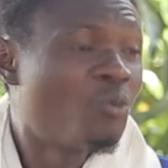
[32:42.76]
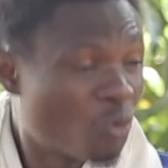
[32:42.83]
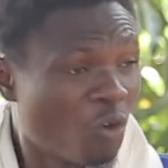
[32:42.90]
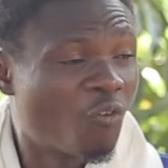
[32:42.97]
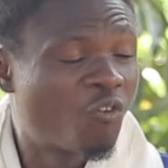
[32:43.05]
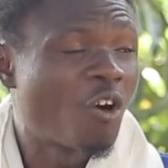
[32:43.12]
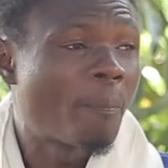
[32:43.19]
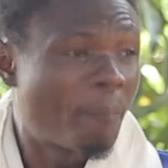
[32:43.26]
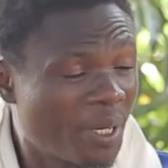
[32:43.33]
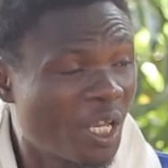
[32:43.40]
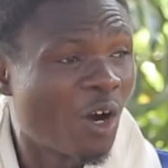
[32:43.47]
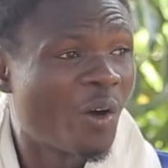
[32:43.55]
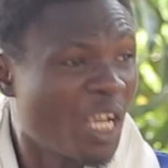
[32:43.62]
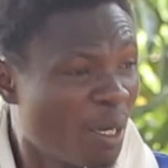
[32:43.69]
You for
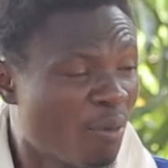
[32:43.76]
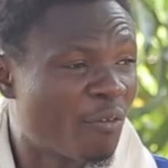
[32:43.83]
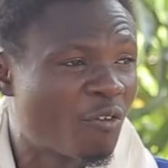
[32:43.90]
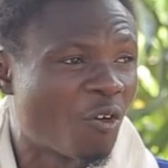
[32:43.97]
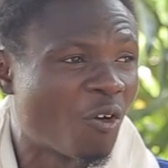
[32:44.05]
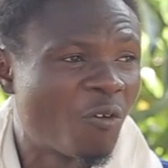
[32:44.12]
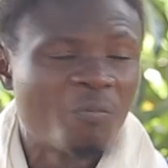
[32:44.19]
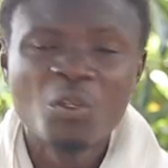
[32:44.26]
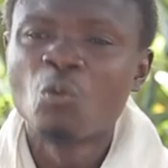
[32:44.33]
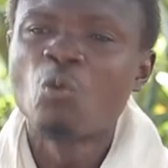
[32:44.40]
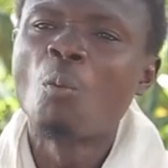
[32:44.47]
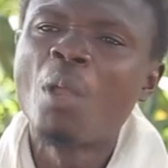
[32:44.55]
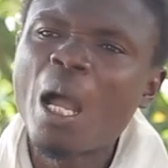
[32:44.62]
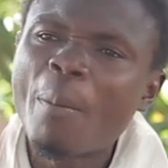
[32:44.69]
pure Hebrew for
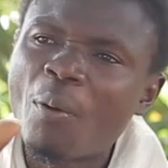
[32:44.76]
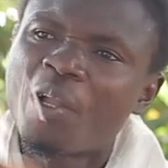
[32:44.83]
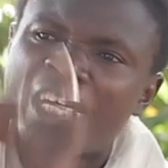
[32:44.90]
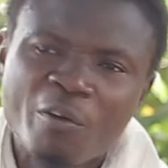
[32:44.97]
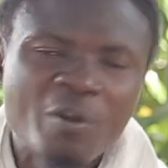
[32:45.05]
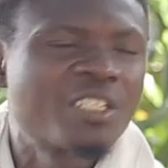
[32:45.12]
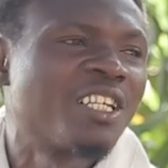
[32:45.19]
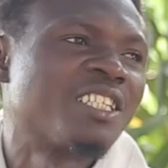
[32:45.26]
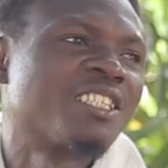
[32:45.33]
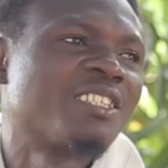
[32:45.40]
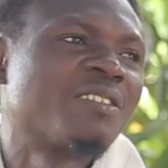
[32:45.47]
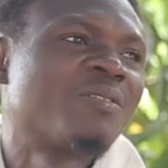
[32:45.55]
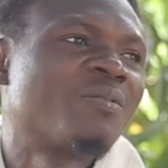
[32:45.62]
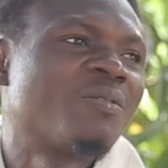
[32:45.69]
will be up on your research.
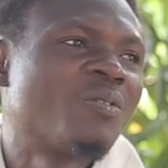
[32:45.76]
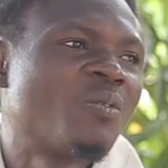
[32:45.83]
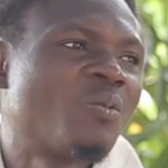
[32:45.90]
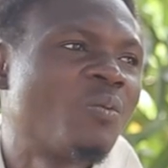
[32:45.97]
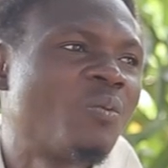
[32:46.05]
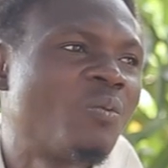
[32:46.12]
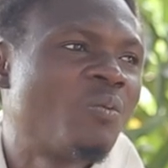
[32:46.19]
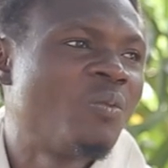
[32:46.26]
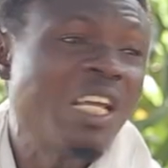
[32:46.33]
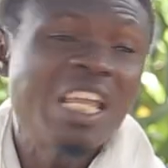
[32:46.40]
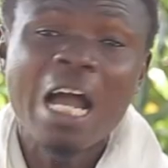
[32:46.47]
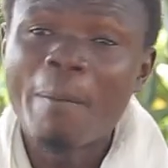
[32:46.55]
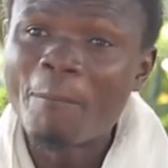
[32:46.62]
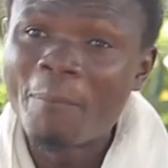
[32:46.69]

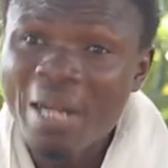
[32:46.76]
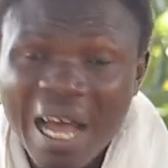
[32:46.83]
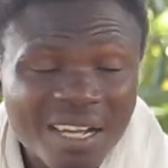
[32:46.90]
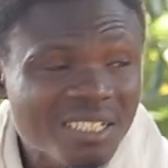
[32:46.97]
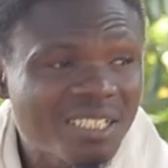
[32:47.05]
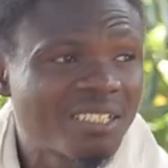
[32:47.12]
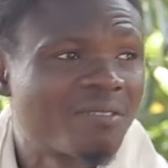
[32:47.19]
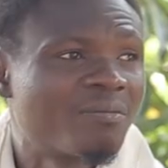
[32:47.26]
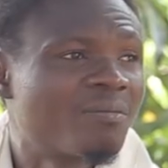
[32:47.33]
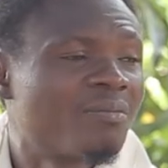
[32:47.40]
They are blacks.